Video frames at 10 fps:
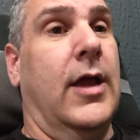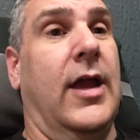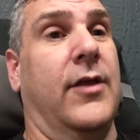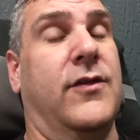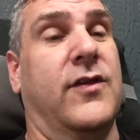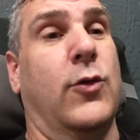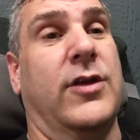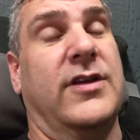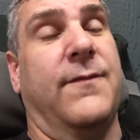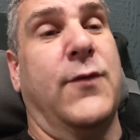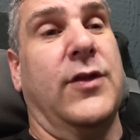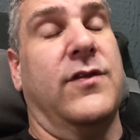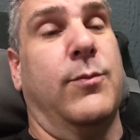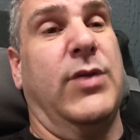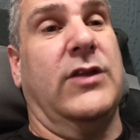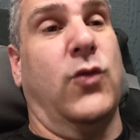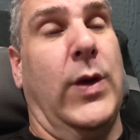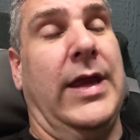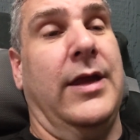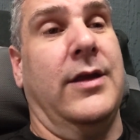And so the difference
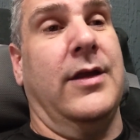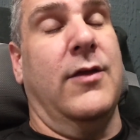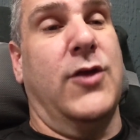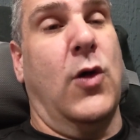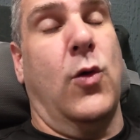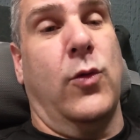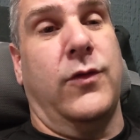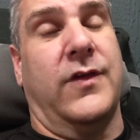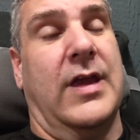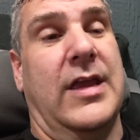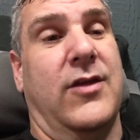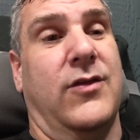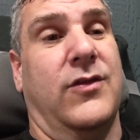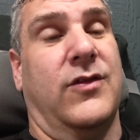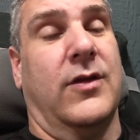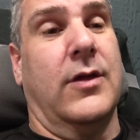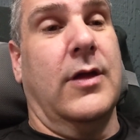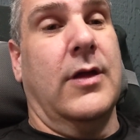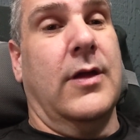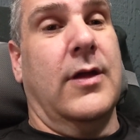between those is
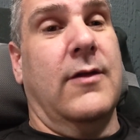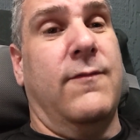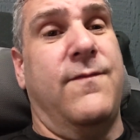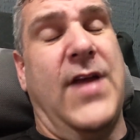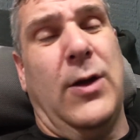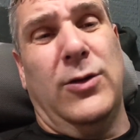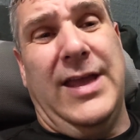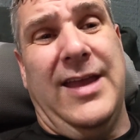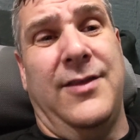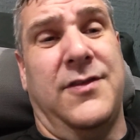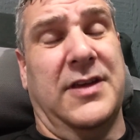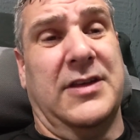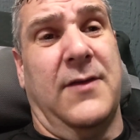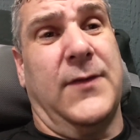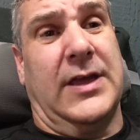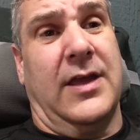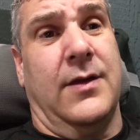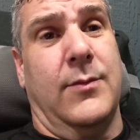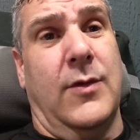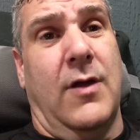fairly
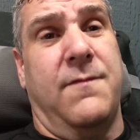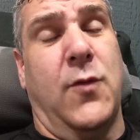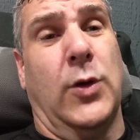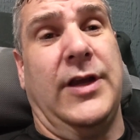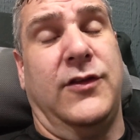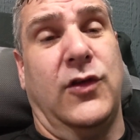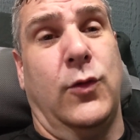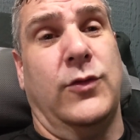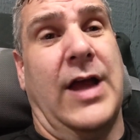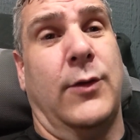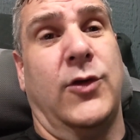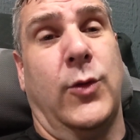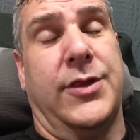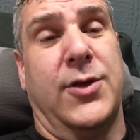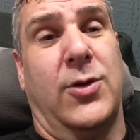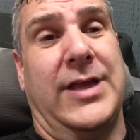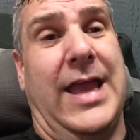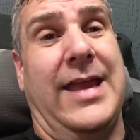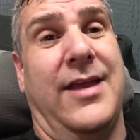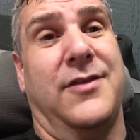insignificant. A 42 down to a
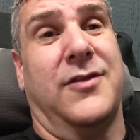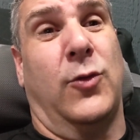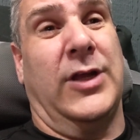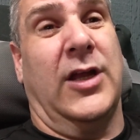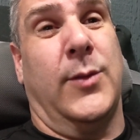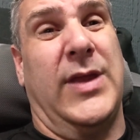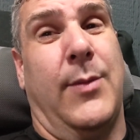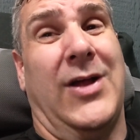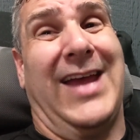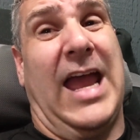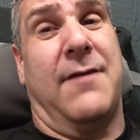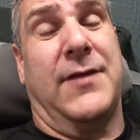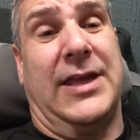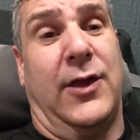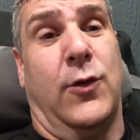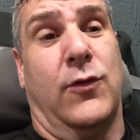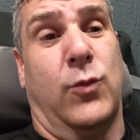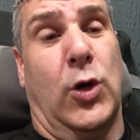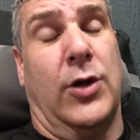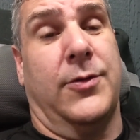38 is only going to be about half a
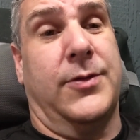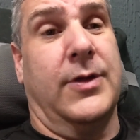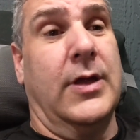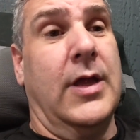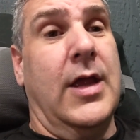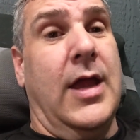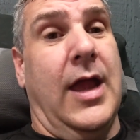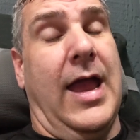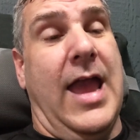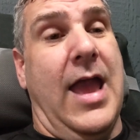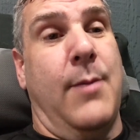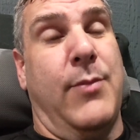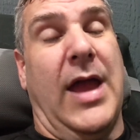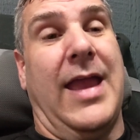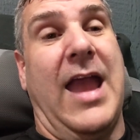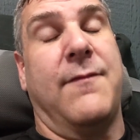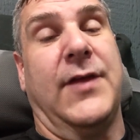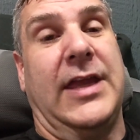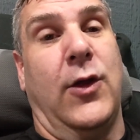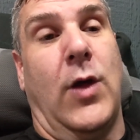gear's worth. And by half
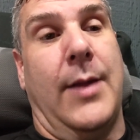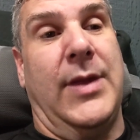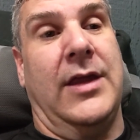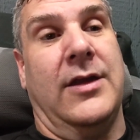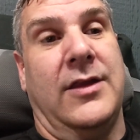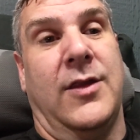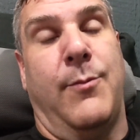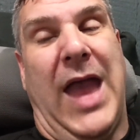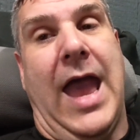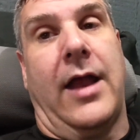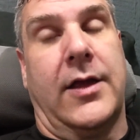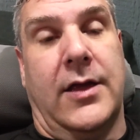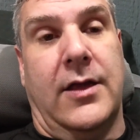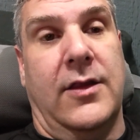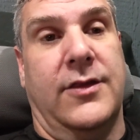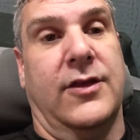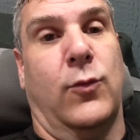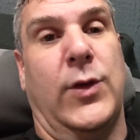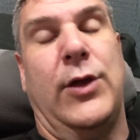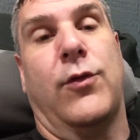a gear, I mean in the back. The
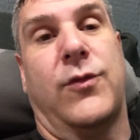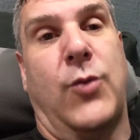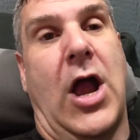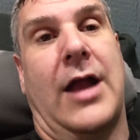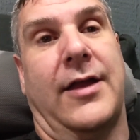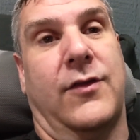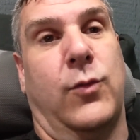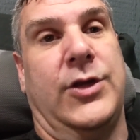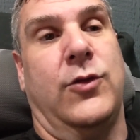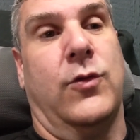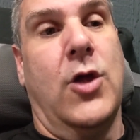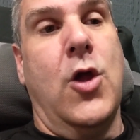rear sprockets, when you